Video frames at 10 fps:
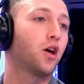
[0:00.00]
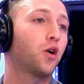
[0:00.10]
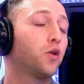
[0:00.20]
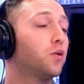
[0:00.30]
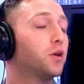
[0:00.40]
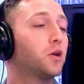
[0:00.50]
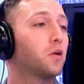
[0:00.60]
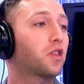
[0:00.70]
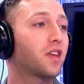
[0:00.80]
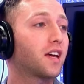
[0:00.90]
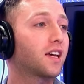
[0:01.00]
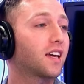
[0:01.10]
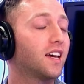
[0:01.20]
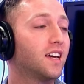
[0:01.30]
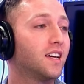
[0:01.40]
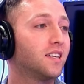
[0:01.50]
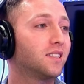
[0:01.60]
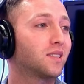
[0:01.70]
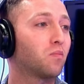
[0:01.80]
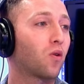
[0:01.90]
Who do you think
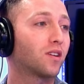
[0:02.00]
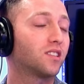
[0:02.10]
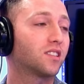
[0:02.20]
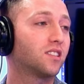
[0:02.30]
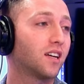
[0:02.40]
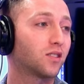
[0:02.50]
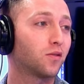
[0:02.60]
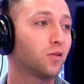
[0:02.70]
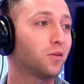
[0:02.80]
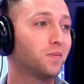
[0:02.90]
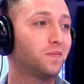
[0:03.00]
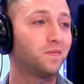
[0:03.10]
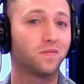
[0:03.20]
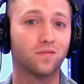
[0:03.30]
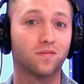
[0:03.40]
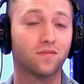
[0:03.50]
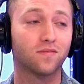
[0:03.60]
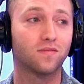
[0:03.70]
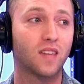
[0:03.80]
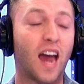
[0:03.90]
is more successful?
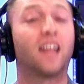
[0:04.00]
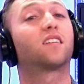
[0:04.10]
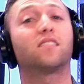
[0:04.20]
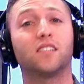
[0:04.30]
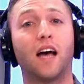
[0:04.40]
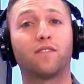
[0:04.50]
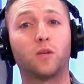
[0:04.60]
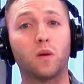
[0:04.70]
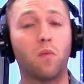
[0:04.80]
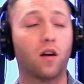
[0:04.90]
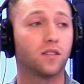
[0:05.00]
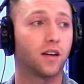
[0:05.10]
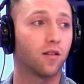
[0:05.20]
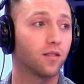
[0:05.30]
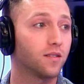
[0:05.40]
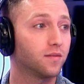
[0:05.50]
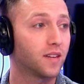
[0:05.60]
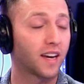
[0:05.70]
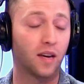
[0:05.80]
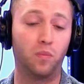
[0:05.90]
And it doesn't have to be monetarily.
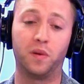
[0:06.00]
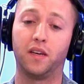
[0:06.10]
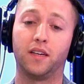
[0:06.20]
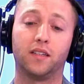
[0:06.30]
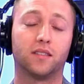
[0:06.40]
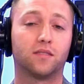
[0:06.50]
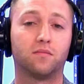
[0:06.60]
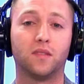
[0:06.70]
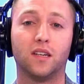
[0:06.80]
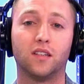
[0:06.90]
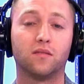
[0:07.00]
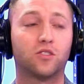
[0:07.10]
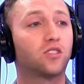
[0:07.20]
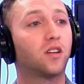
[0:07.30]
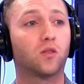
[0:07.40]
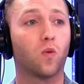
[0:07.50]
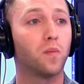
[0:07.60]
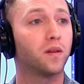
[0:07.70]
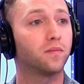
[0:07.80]
It could be just as a woman.